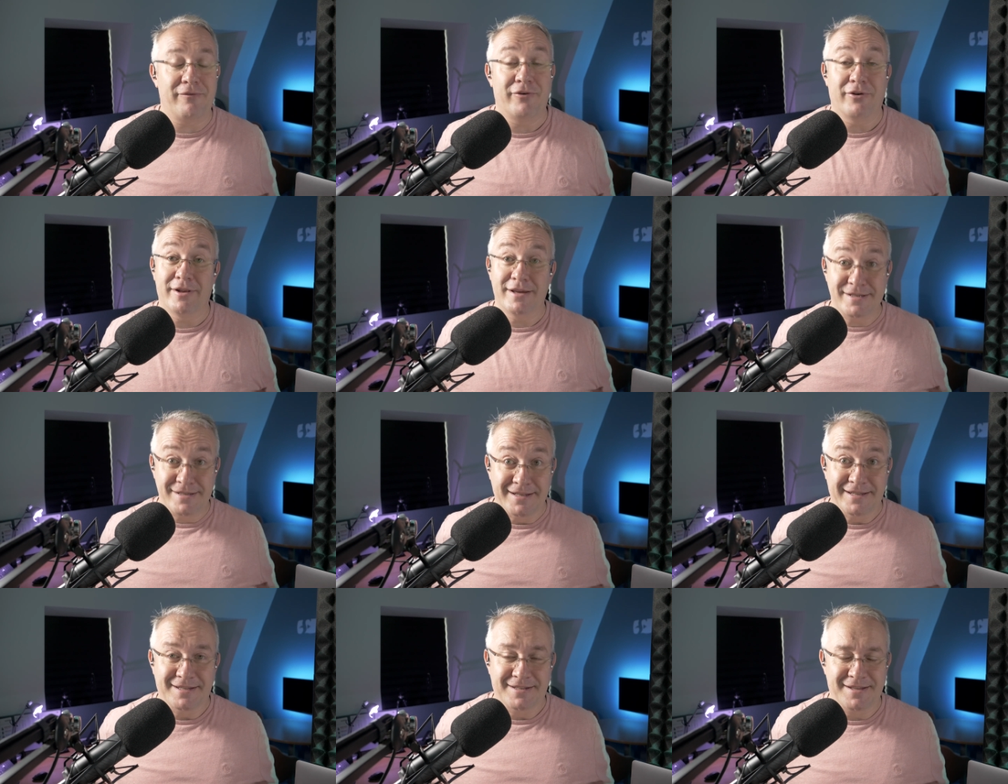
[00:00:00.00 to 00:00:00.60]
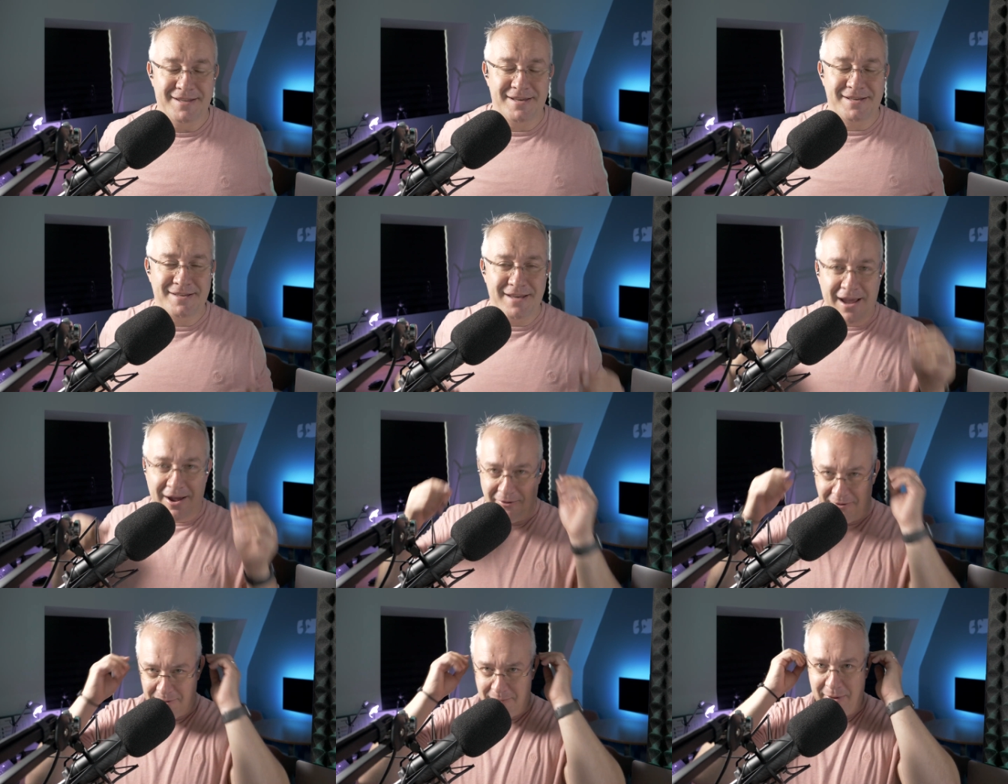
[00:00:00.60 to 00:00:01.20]
If you're listening to this
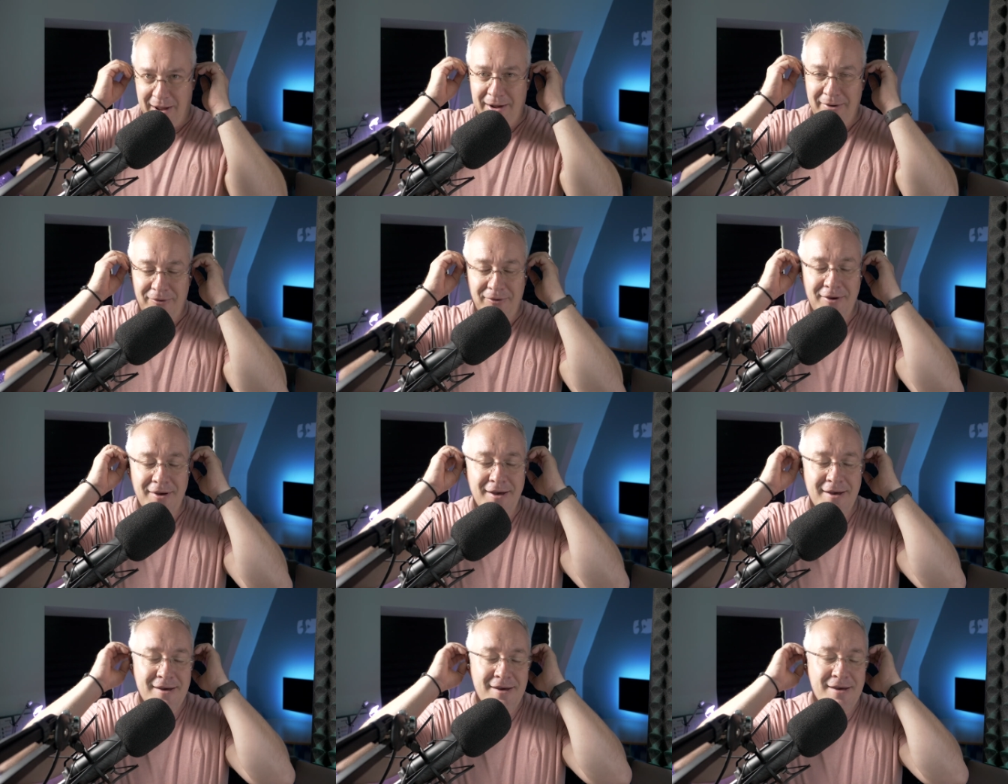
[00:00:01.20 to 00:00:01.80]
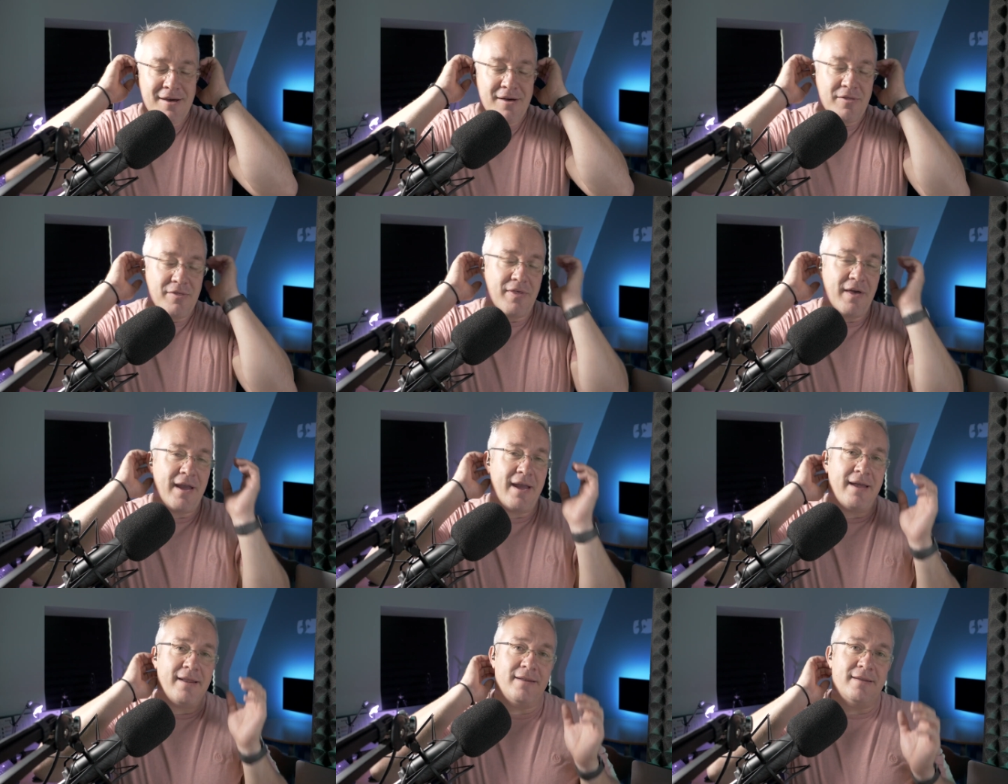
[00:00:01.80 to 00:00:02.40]
out and about,
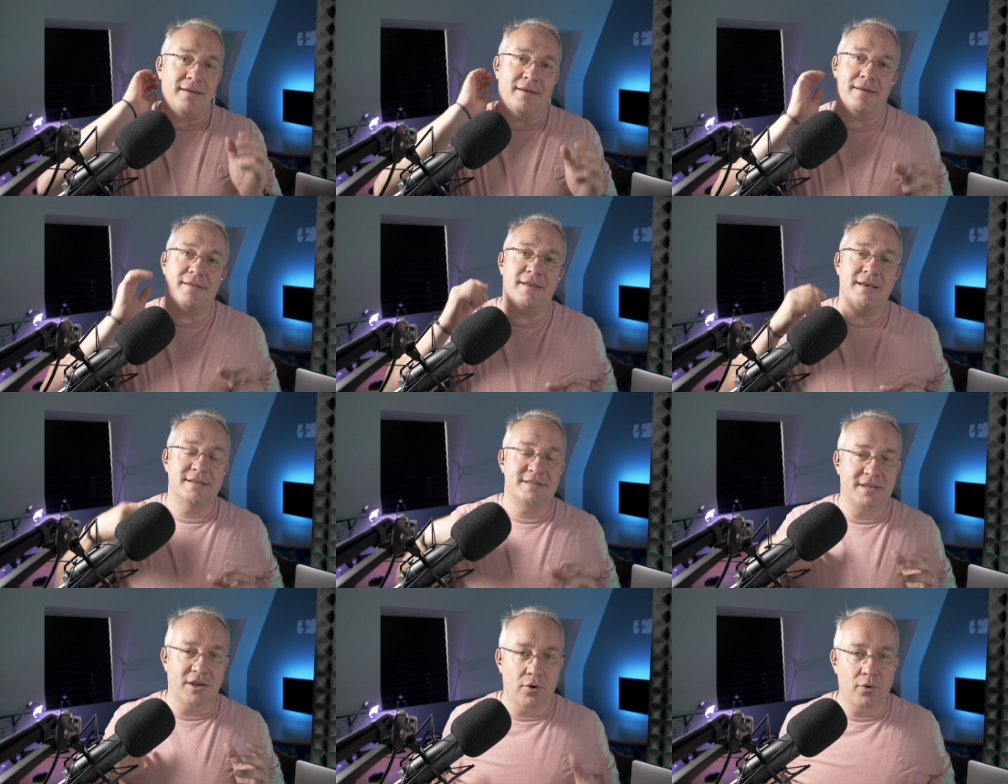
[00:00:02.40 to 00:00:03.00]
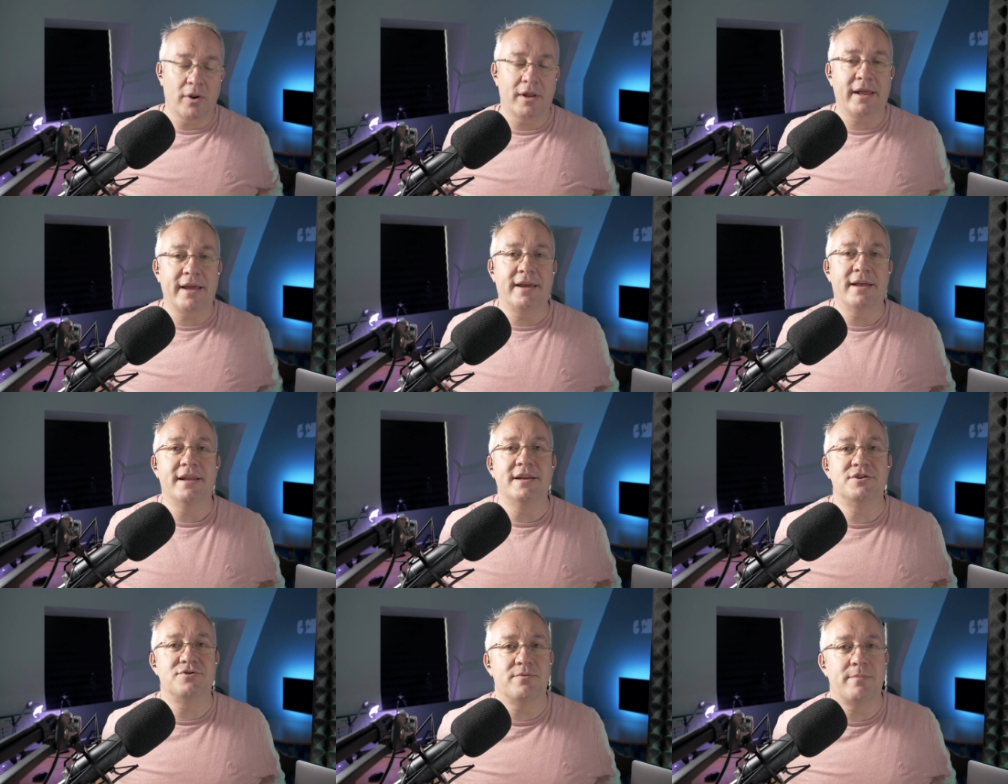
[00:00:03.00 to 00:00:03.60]
then it's the only link
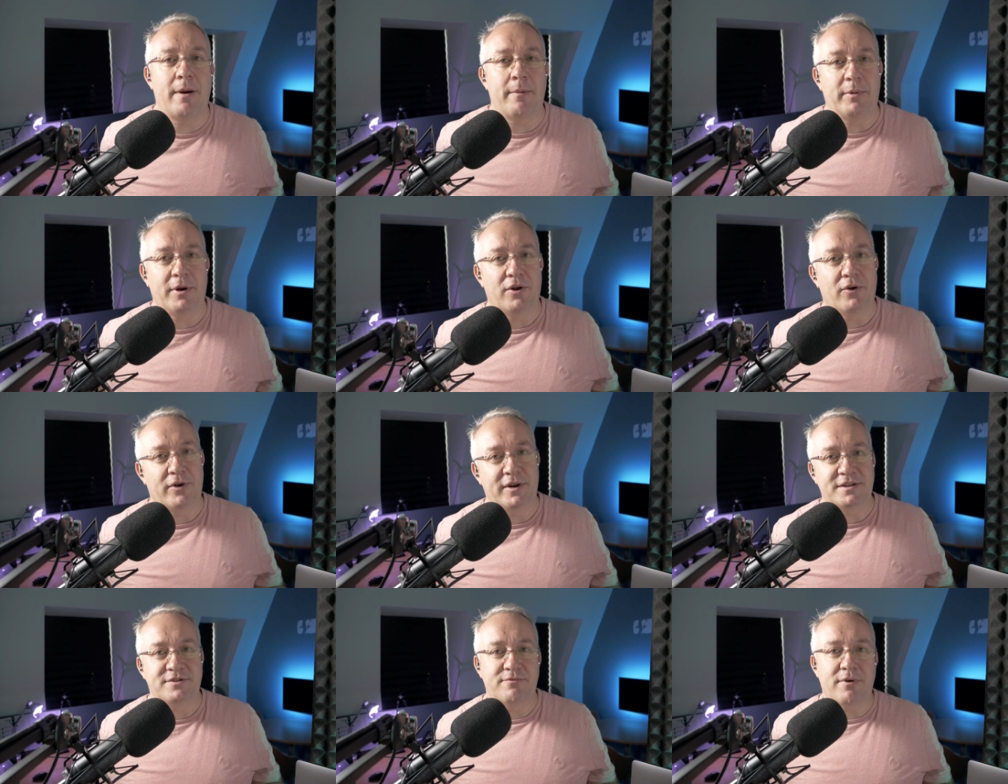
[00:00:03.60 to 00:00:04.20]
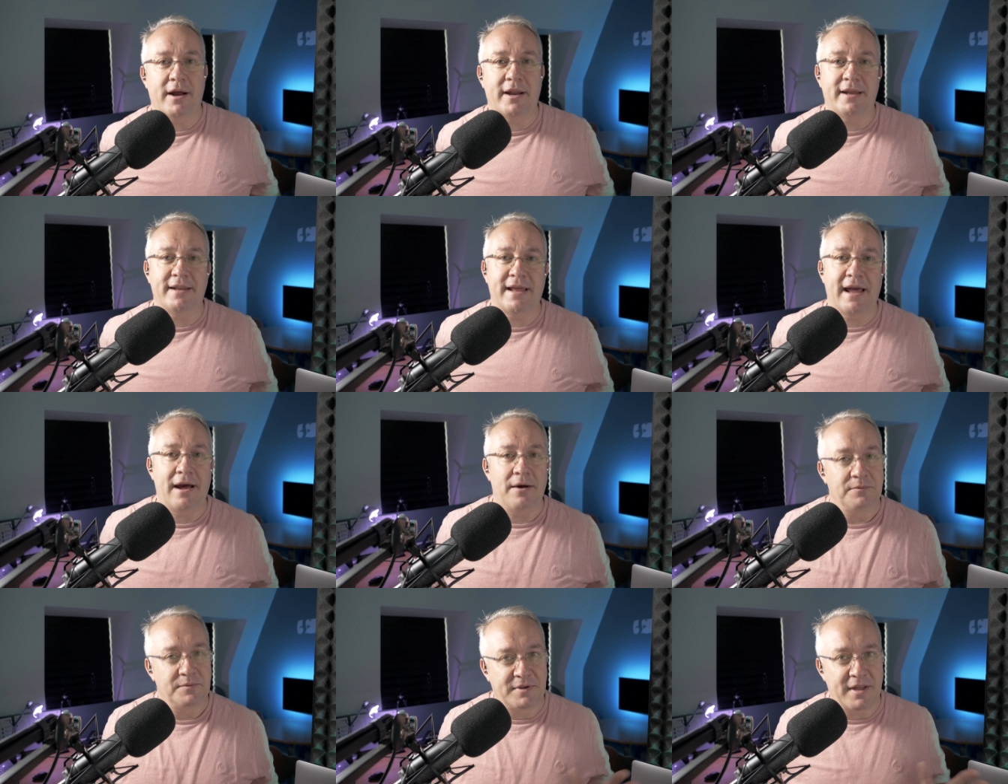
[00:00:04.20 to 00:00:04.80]
you need to remember. You don't need to write it
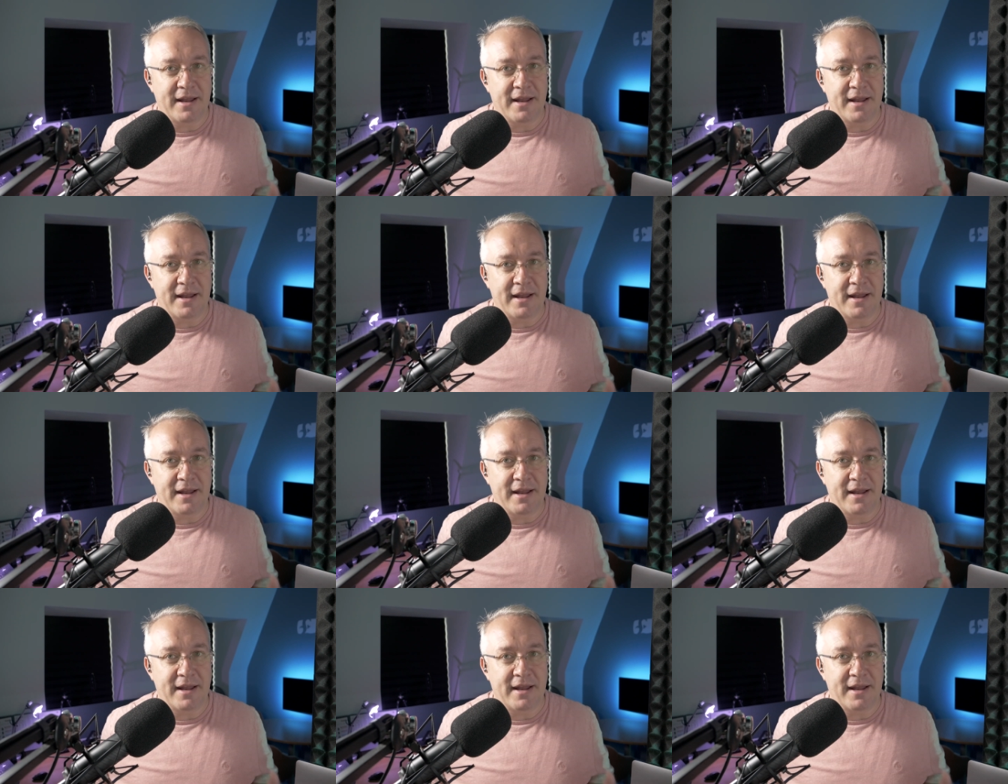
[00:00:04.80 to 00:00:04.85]
down.